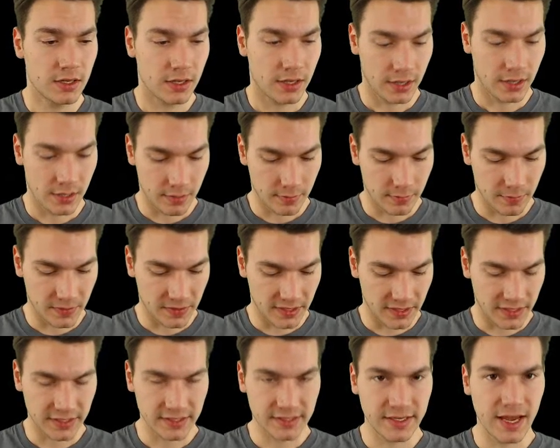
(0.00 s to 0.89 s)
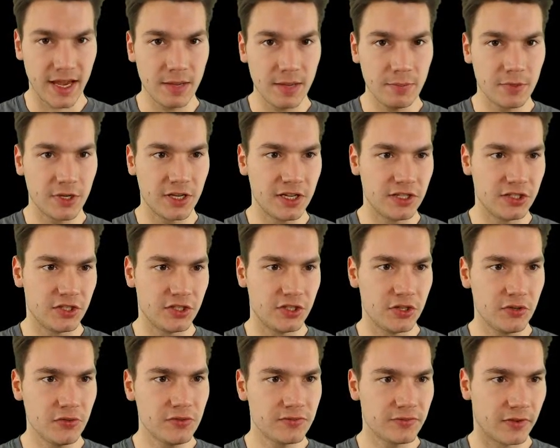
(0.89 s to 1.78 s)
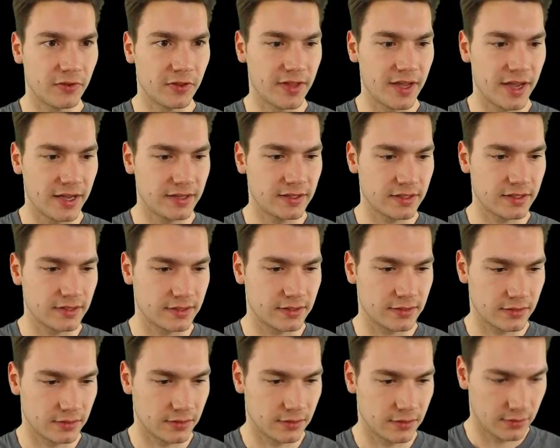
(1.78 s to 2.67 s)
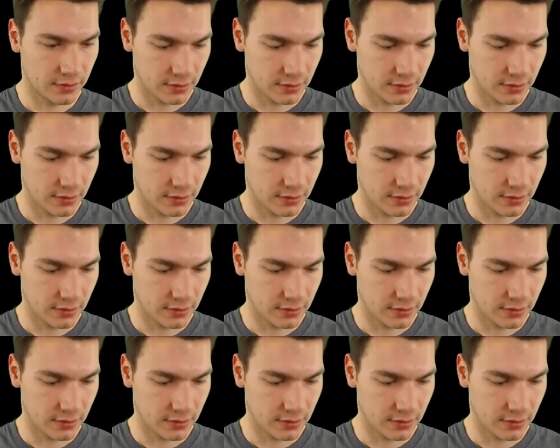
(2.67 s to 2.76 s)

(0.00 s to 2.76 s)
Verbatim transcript: Um, the escape key is used for that is